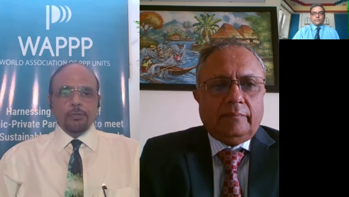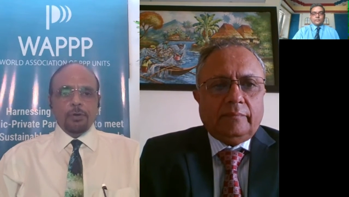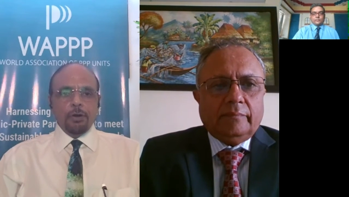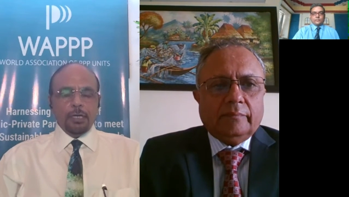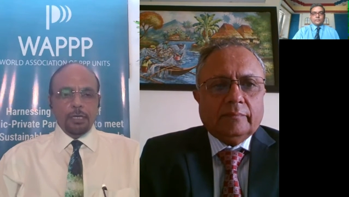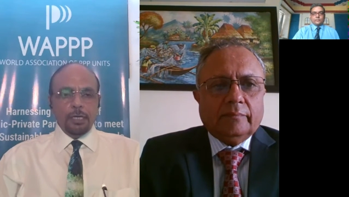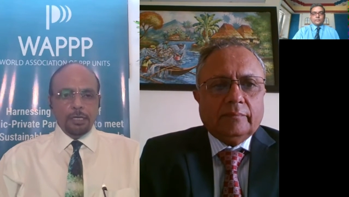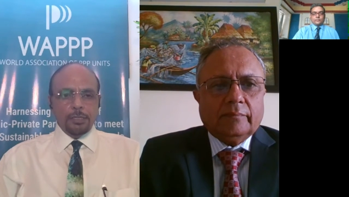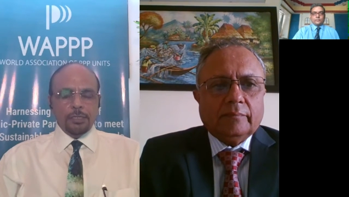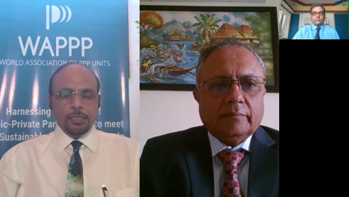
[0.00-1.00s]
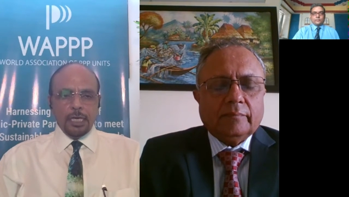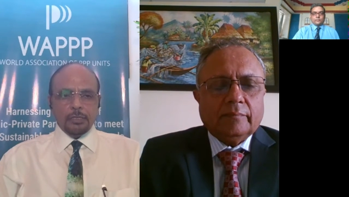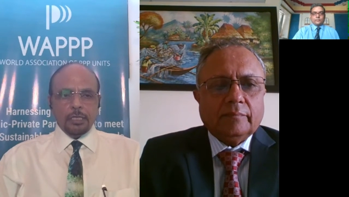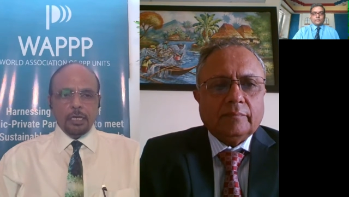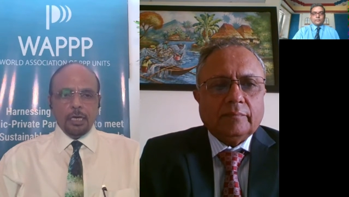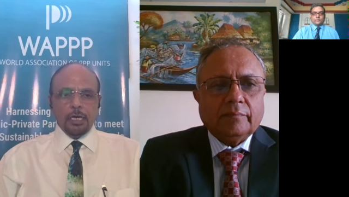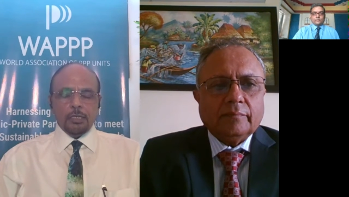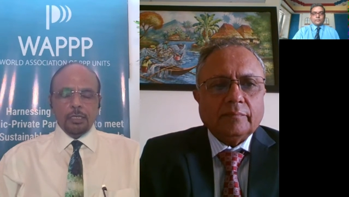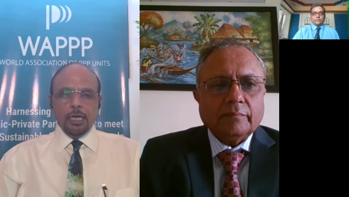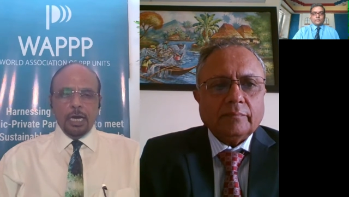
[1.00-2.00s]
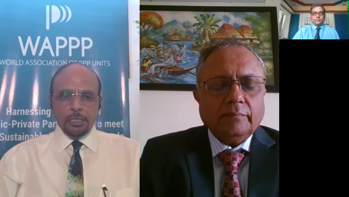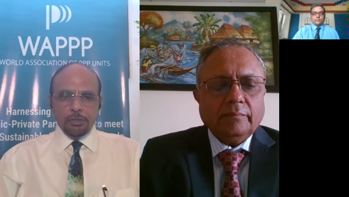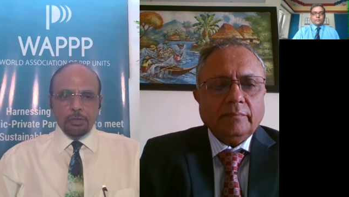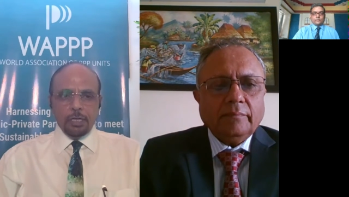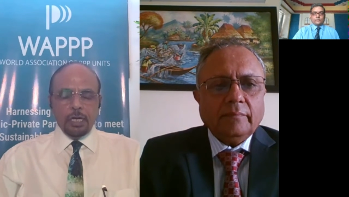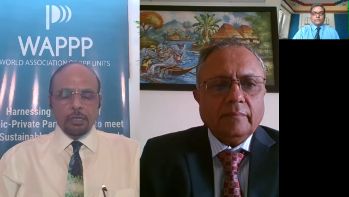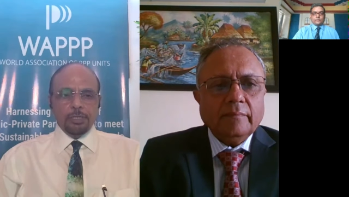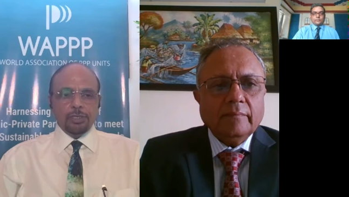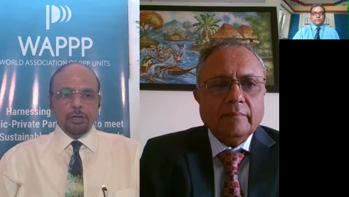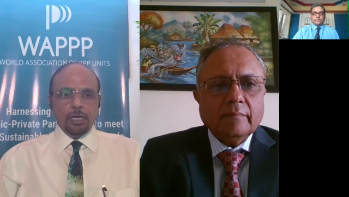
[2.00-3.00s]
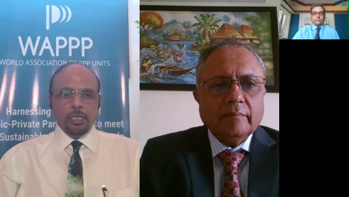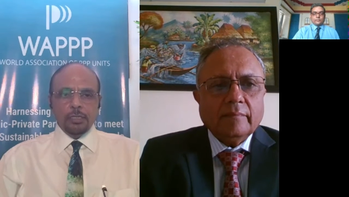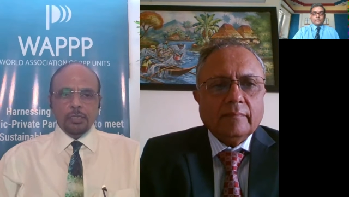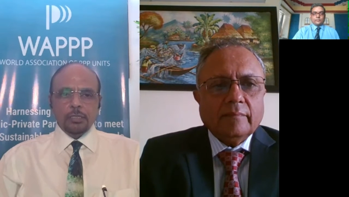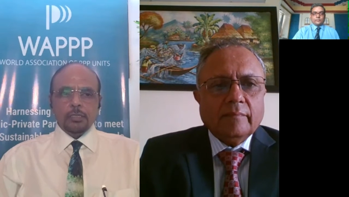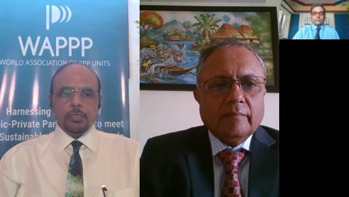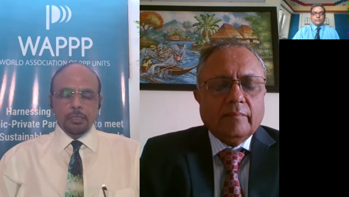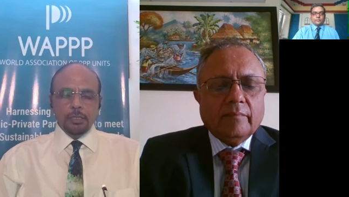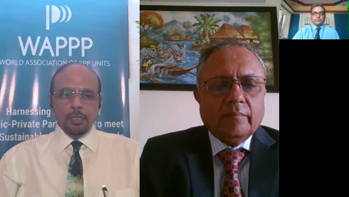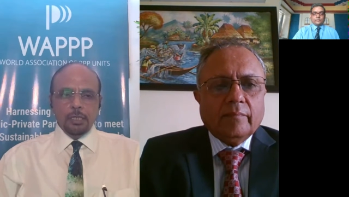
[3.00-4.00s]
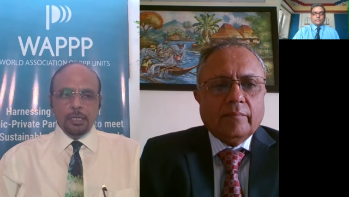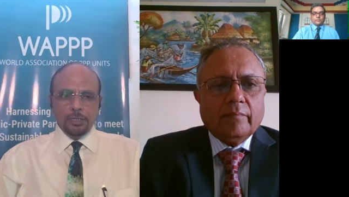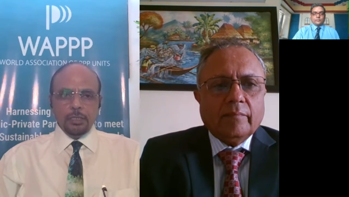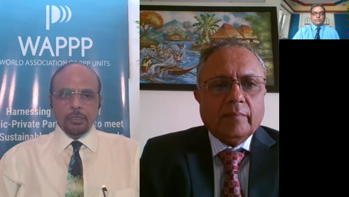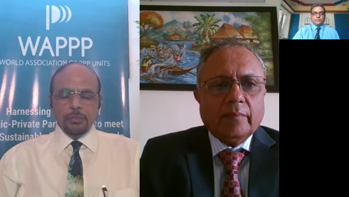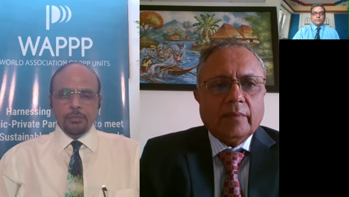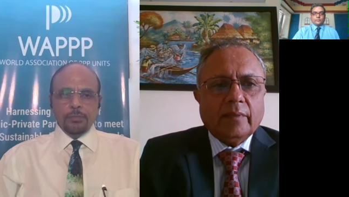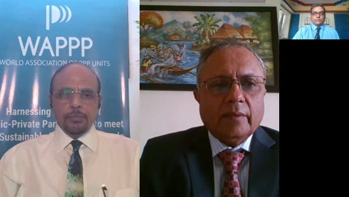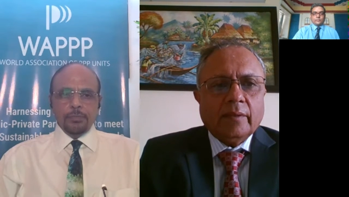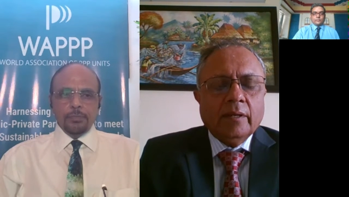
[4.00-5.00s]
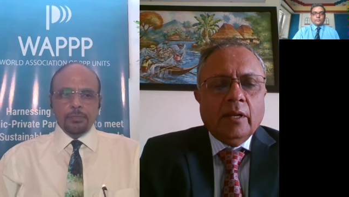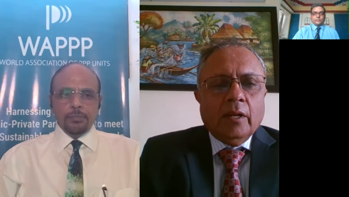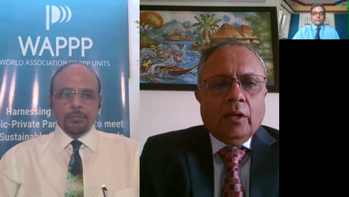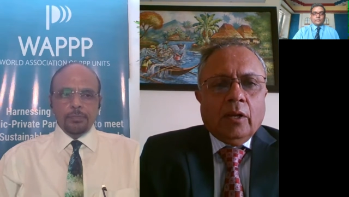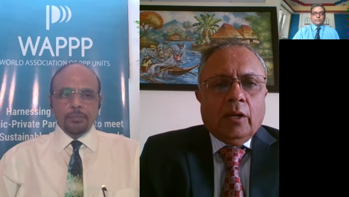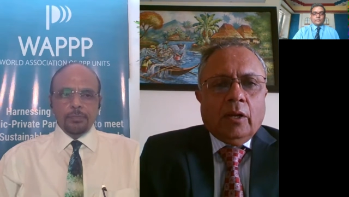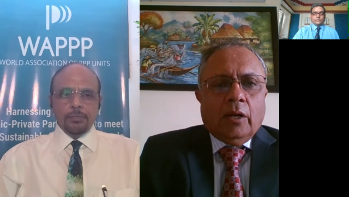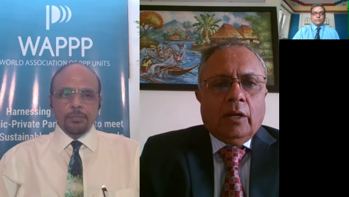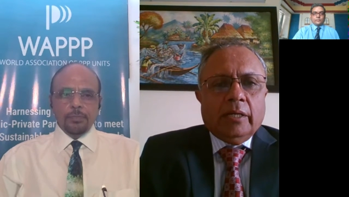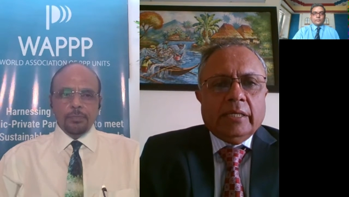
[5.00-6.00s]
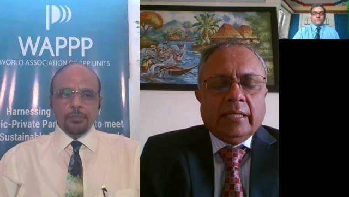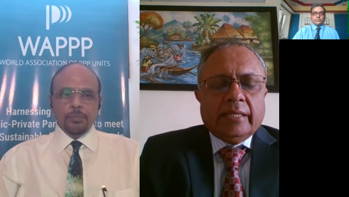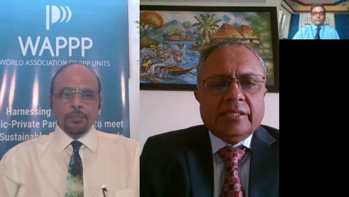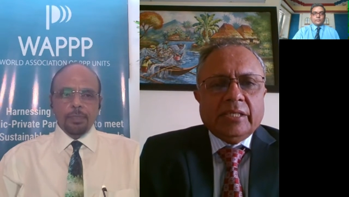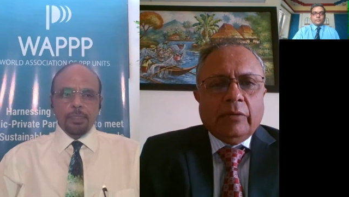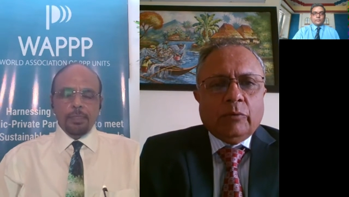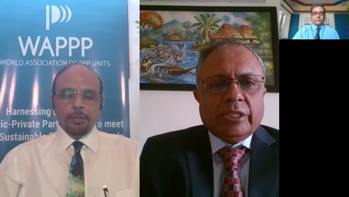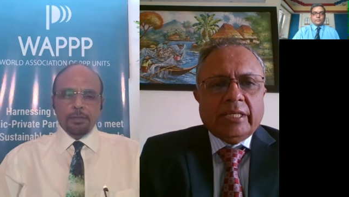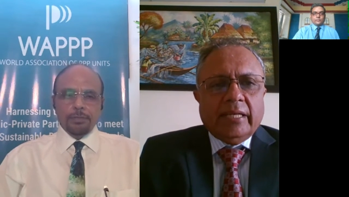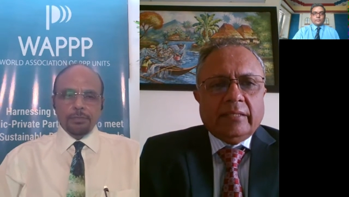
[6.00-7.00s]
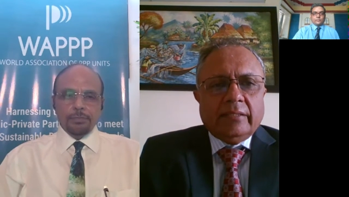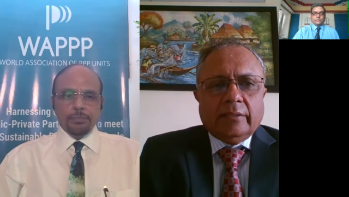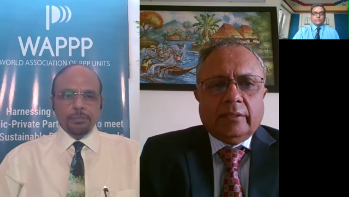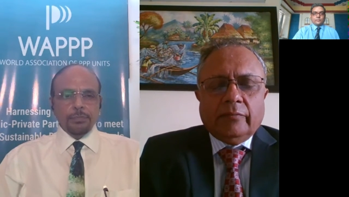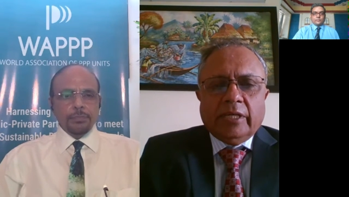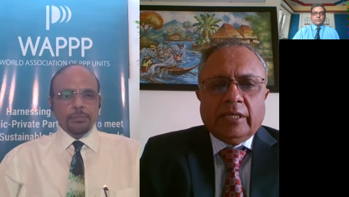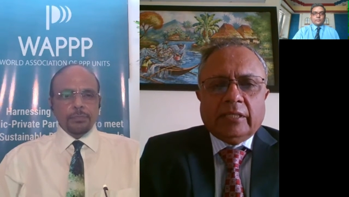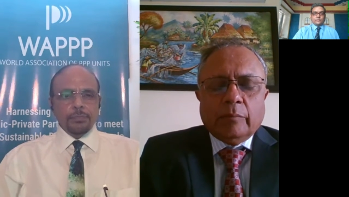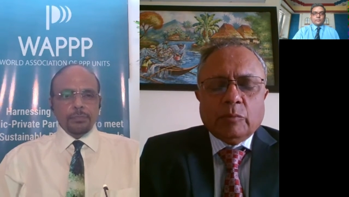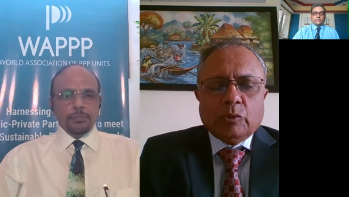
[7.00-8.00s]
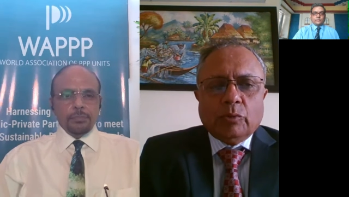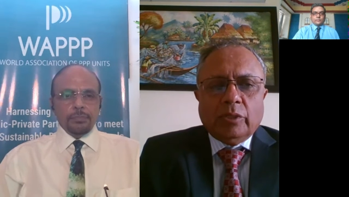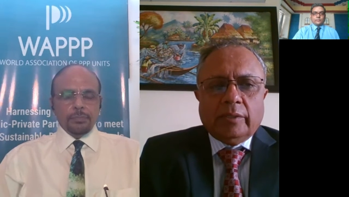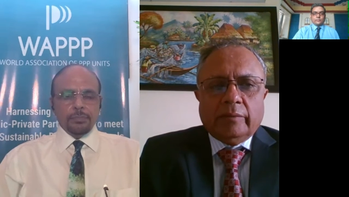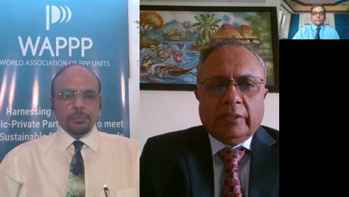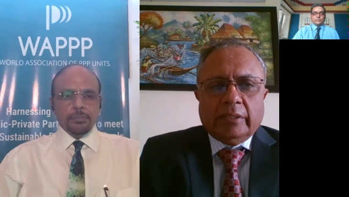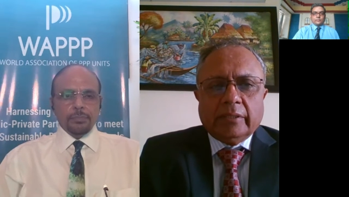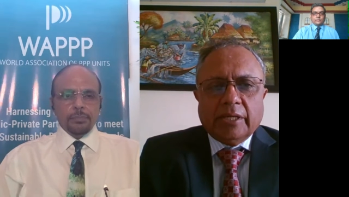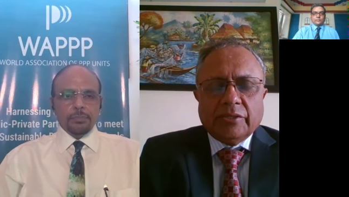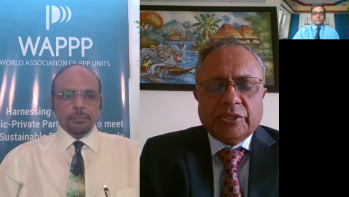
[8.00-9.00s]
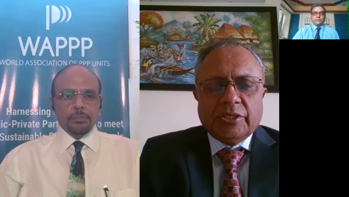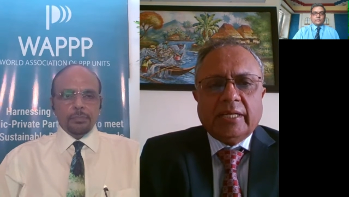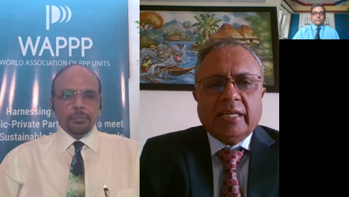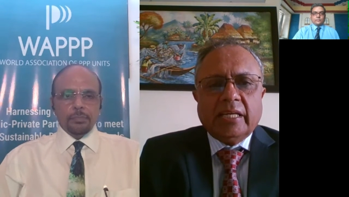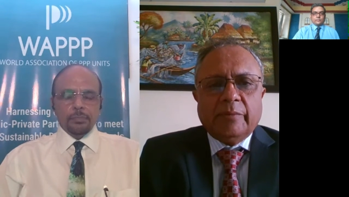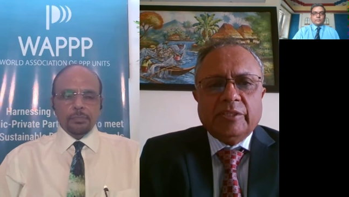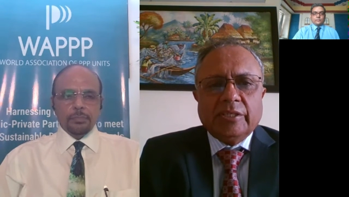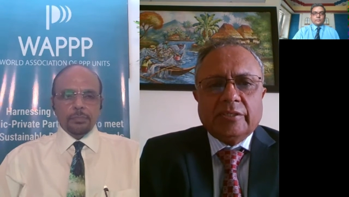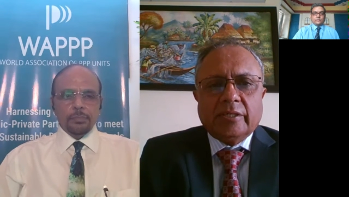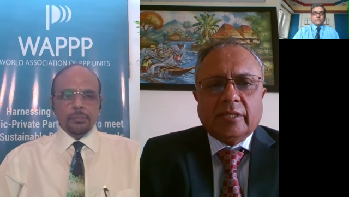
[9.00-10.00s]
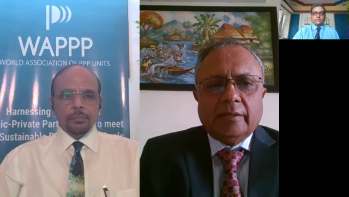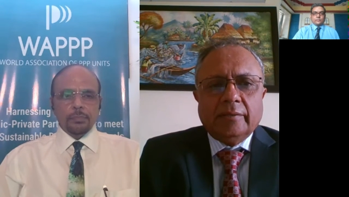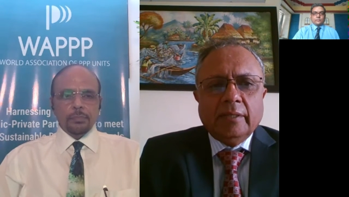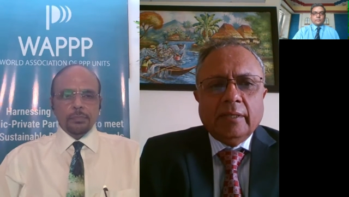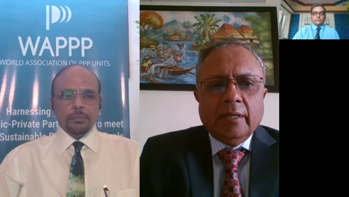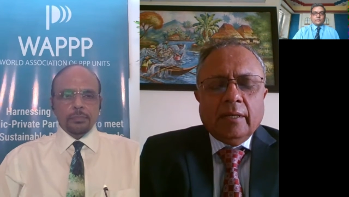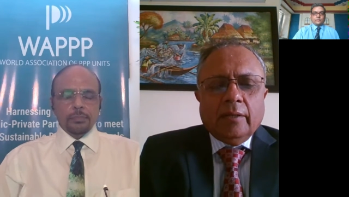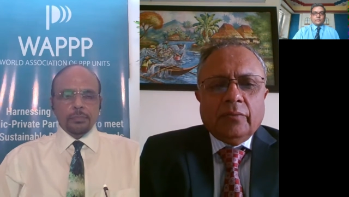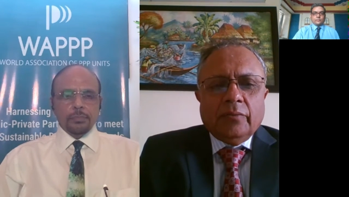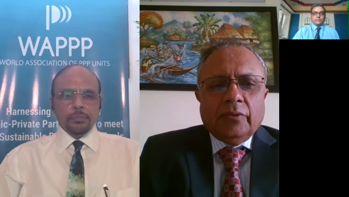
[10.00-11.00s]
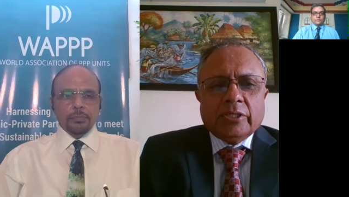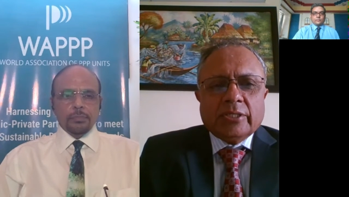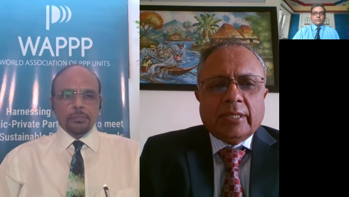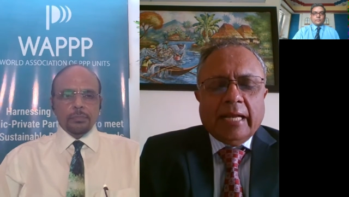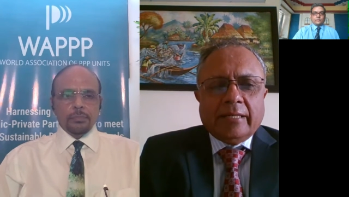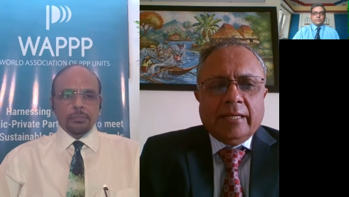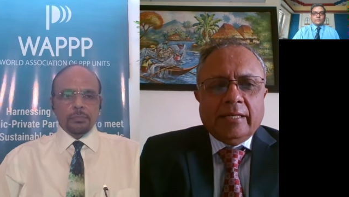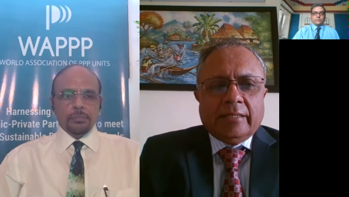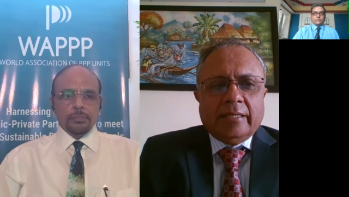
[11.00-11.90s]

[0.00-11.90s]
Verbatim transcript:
Speaker 1: for energy sector are adequately matured in this region?
Speaker 2: in the region, I would say that when it comes to the concession agreements, etc., the slightly